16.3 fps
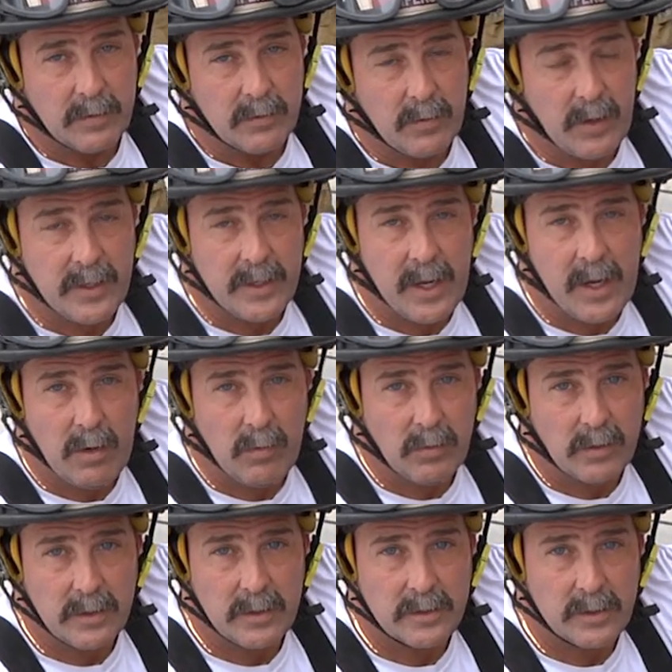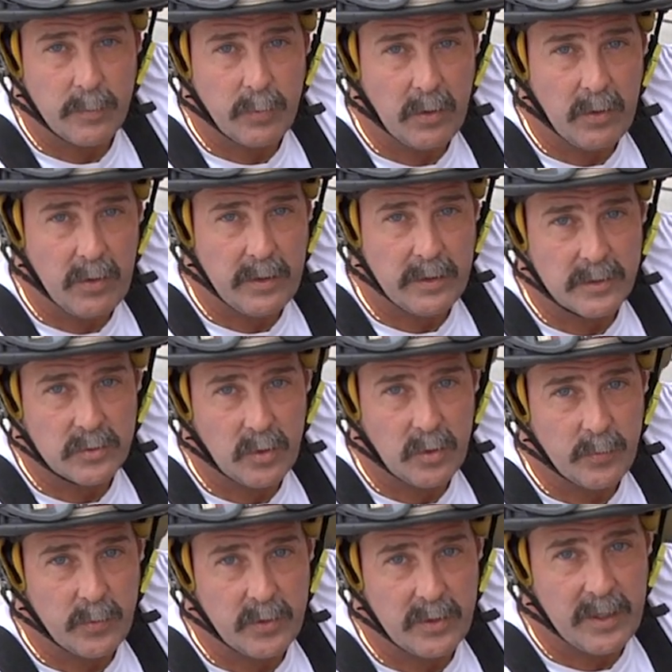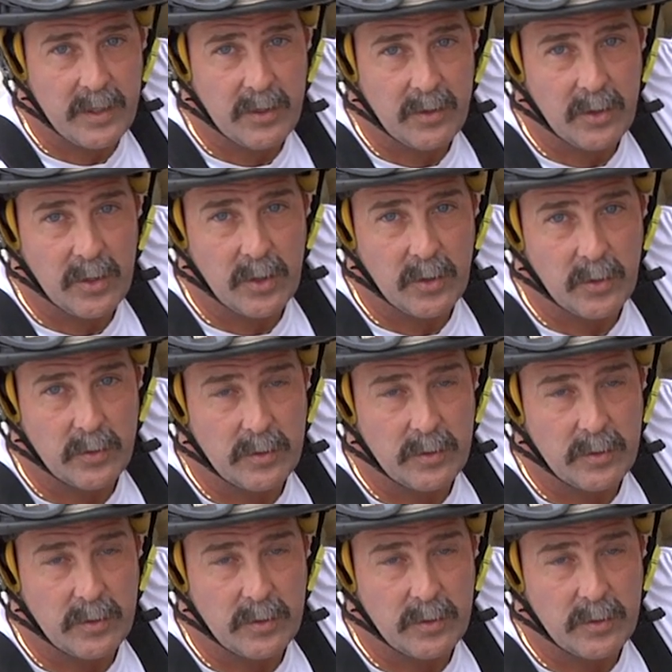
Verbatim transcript: Right now, we're gonna deploy the triple layer load.